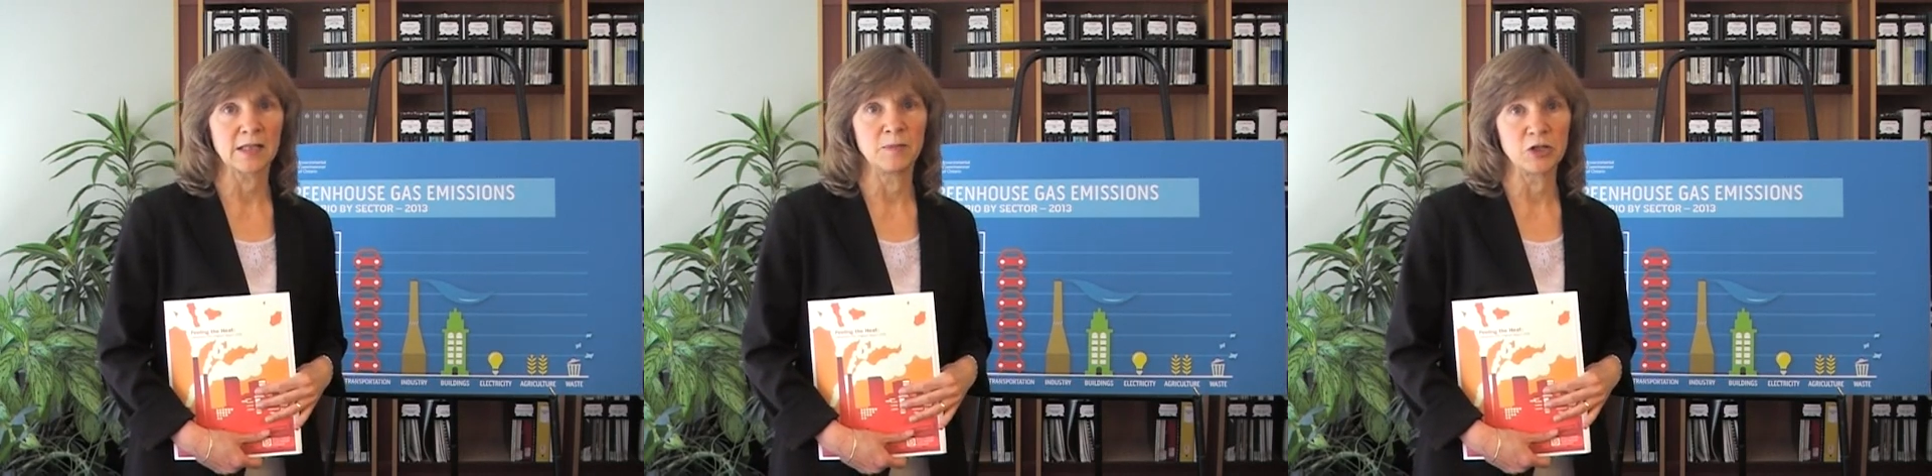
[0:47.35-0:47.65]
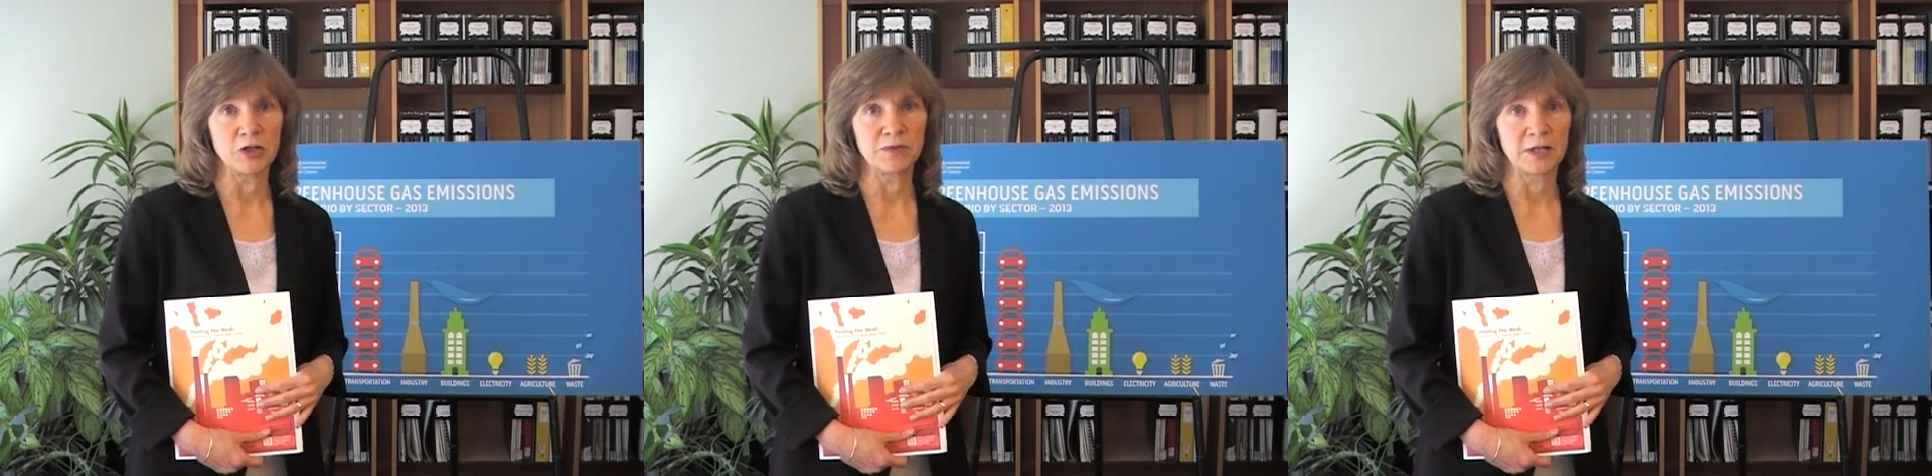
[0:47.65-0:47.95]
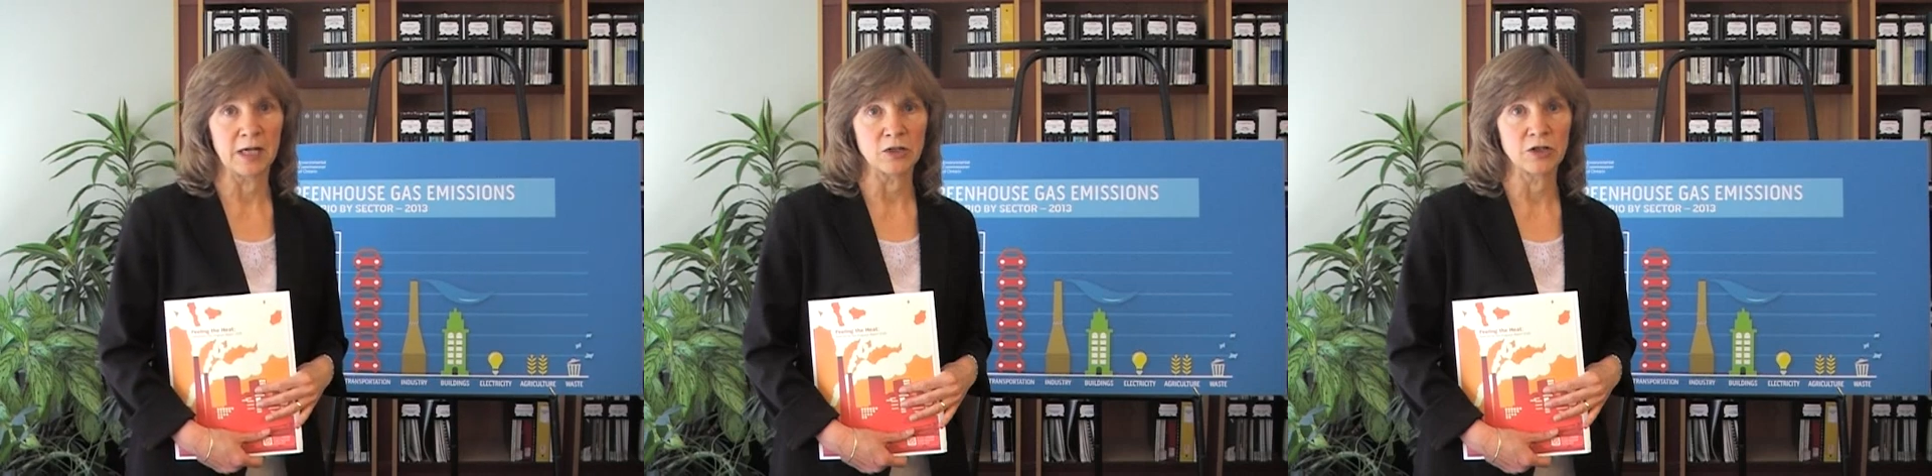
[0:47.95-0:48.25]
emission
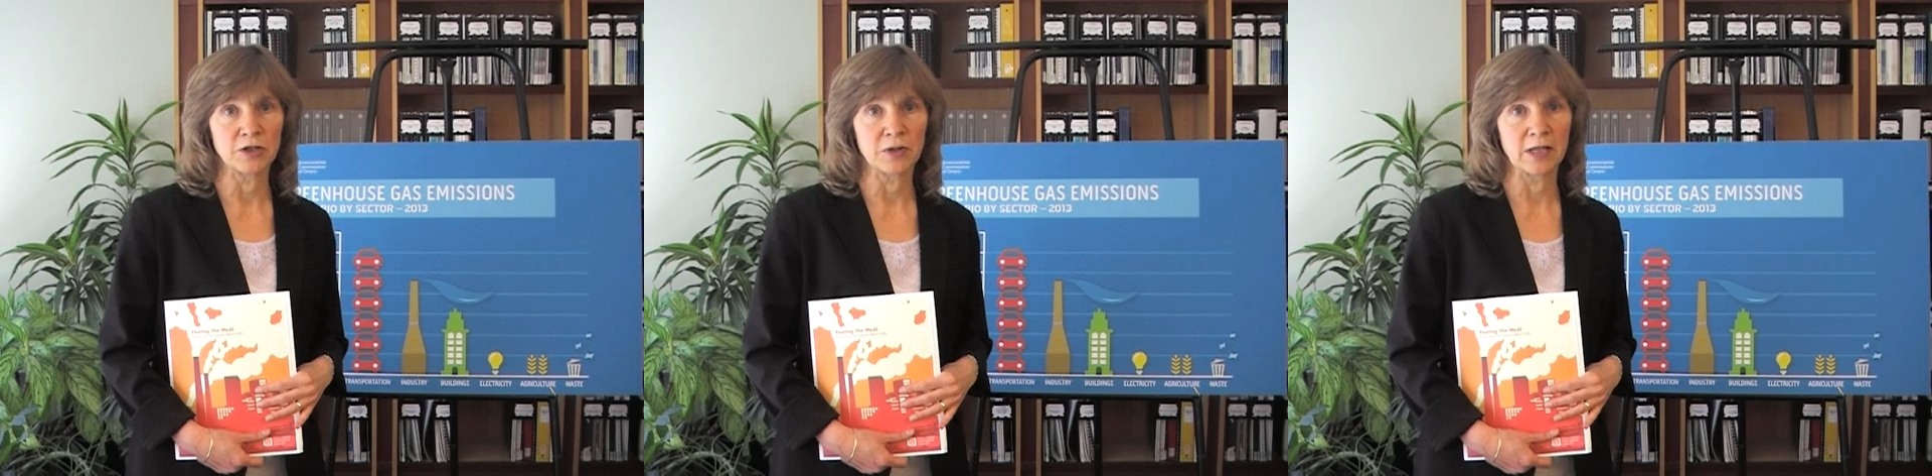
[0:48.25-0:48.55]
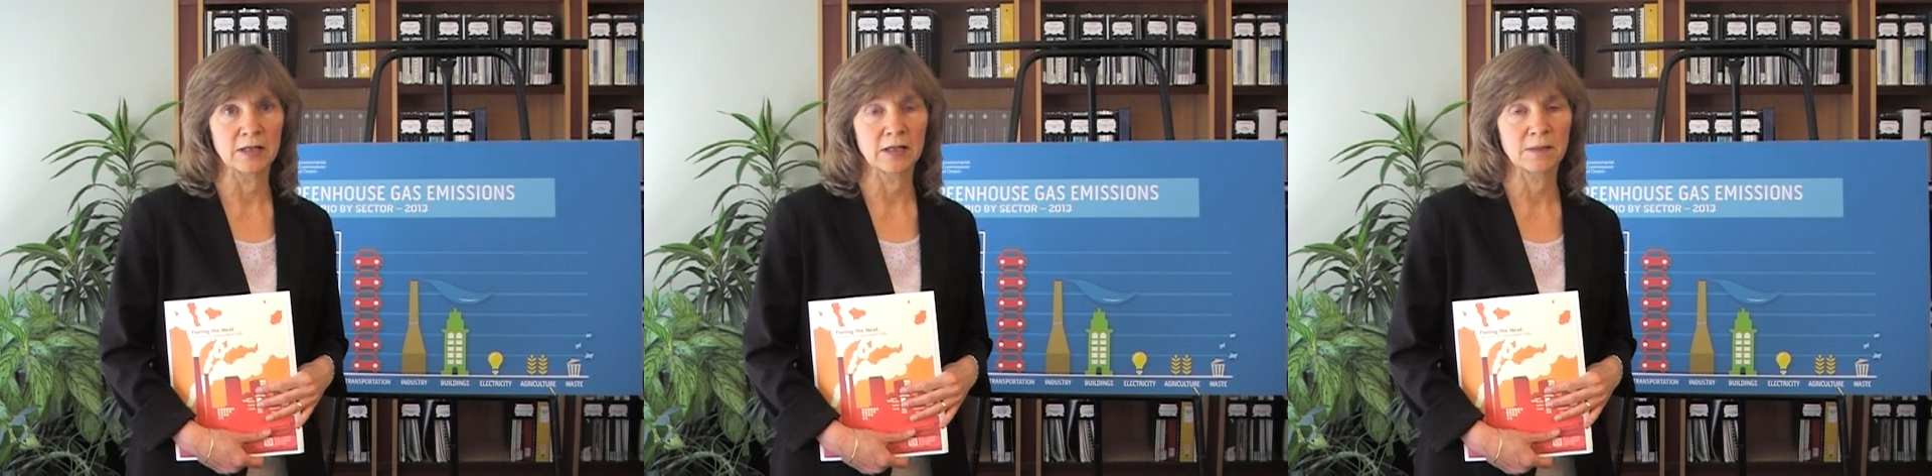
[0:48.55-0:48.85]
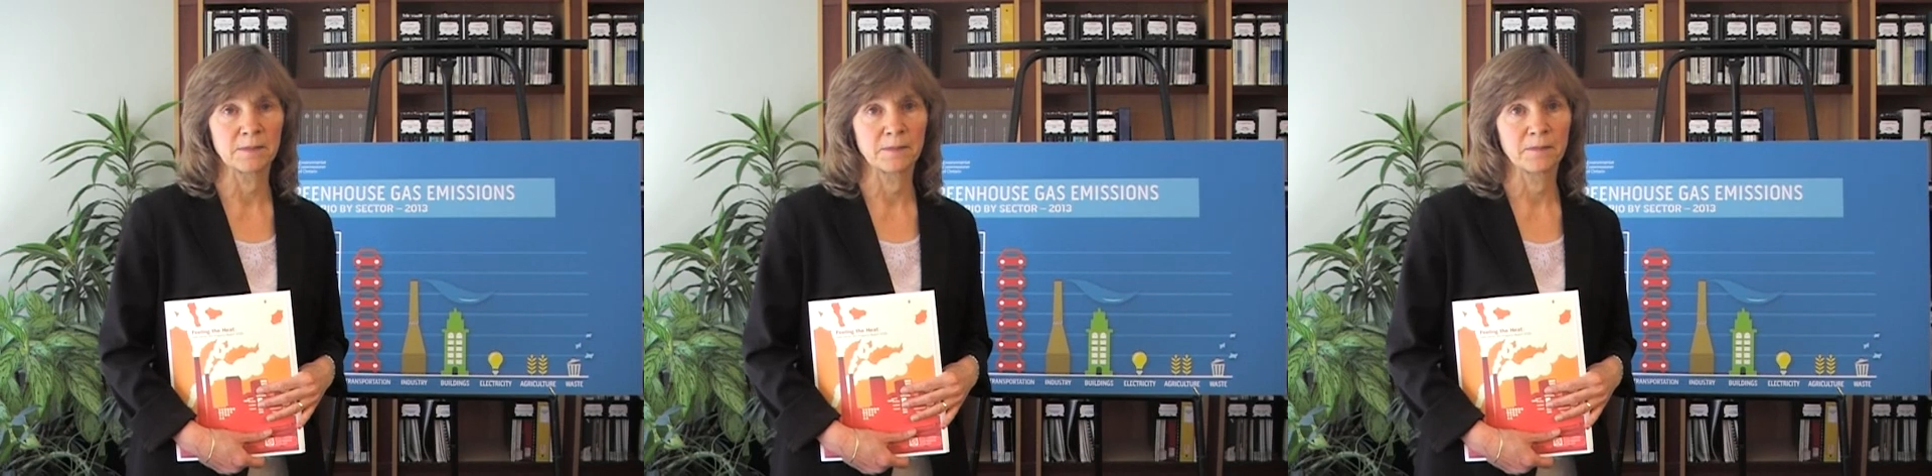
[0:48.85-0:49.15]
reduction trends.